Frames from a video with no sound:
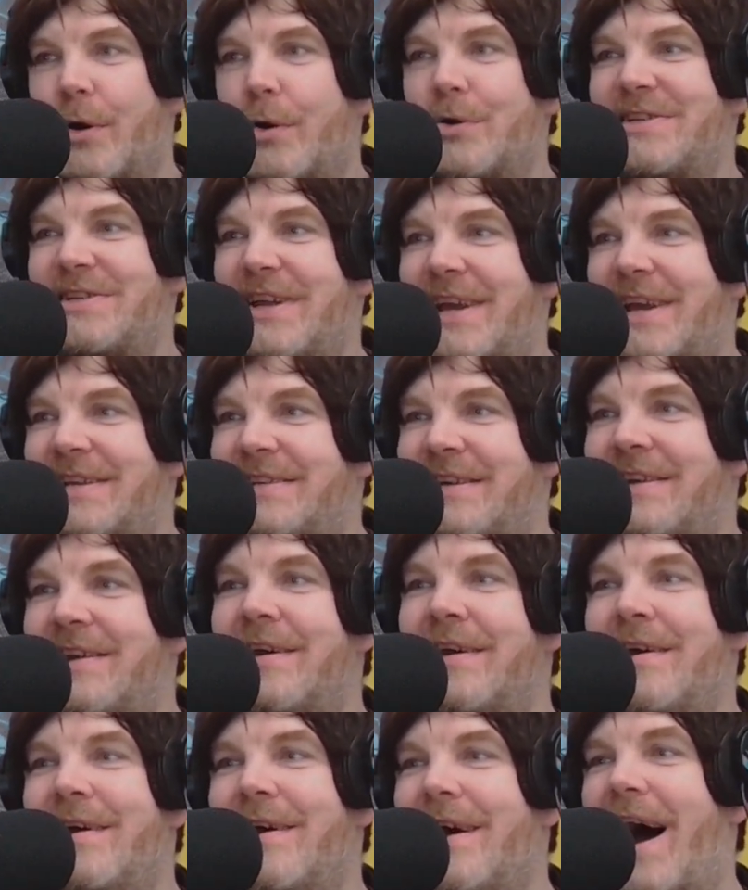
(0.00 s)
Scorsese.
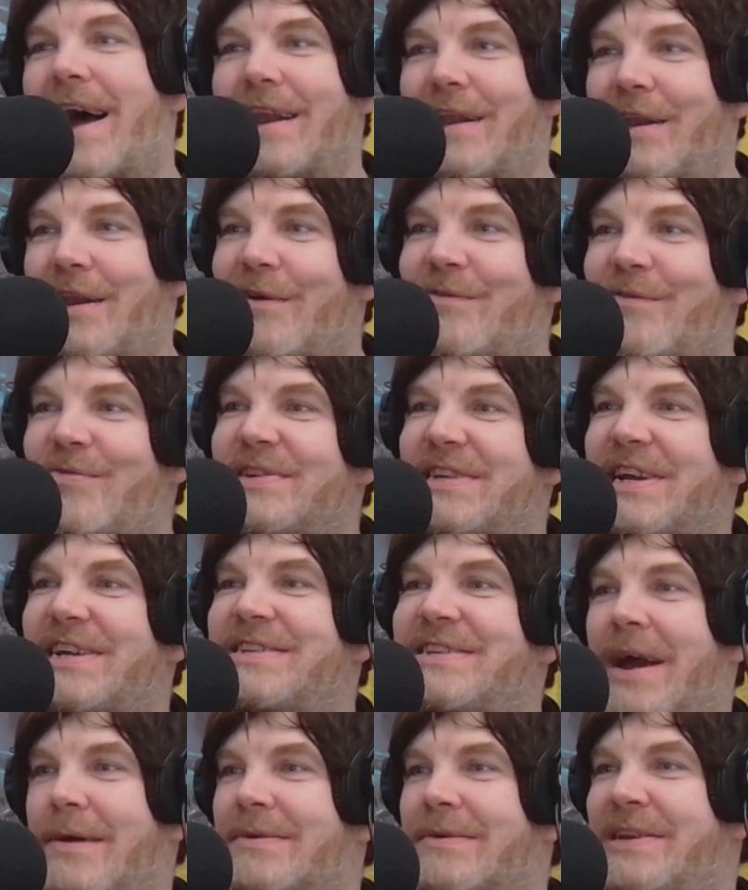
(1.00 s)
I'd love to see
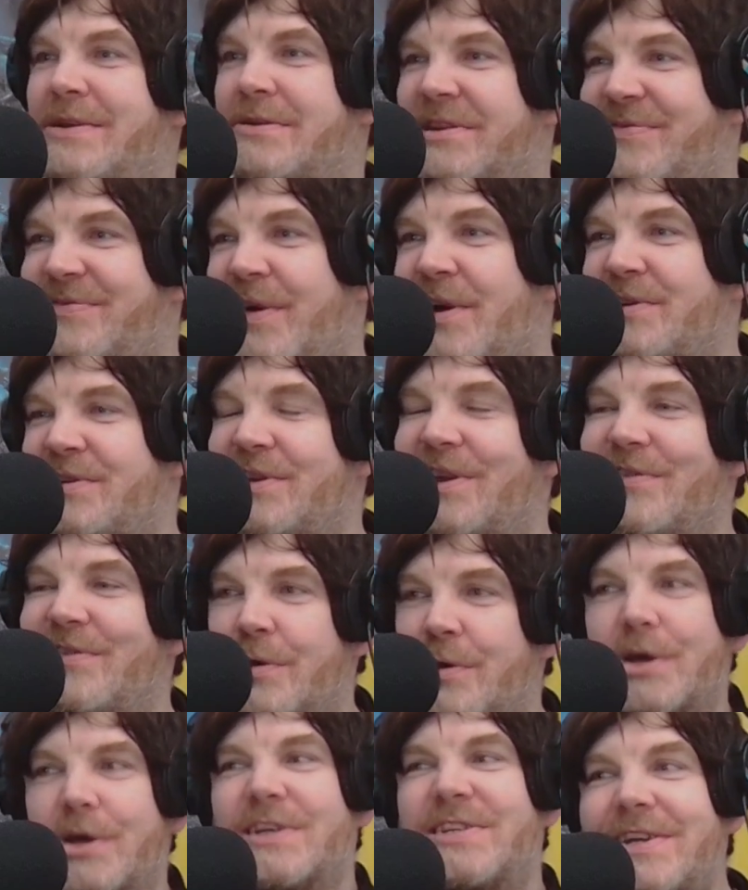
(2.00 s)
Tarantino's version of
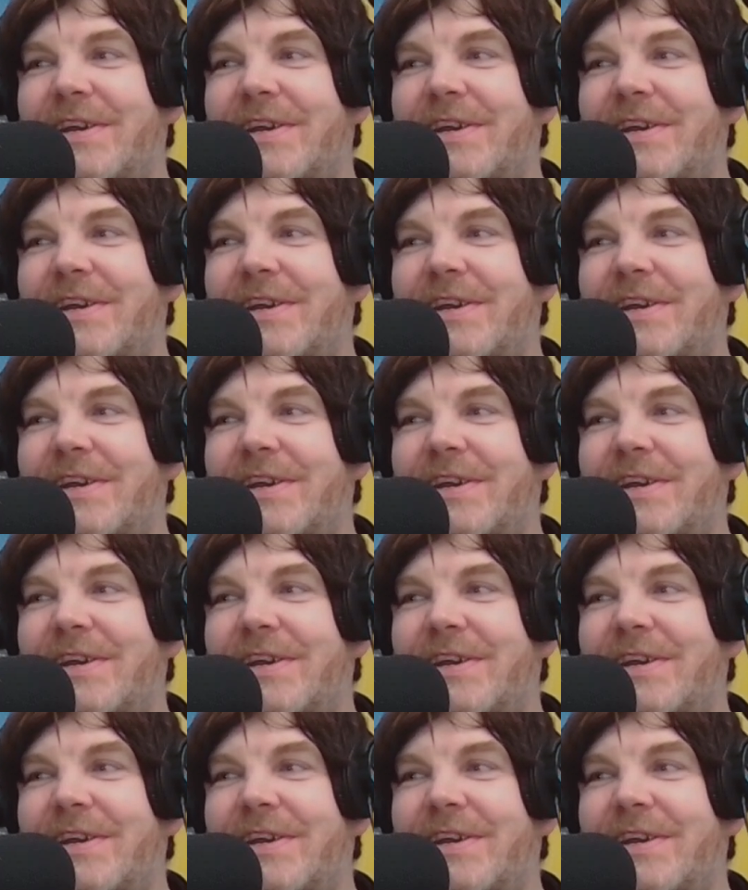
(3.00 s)
Lucas.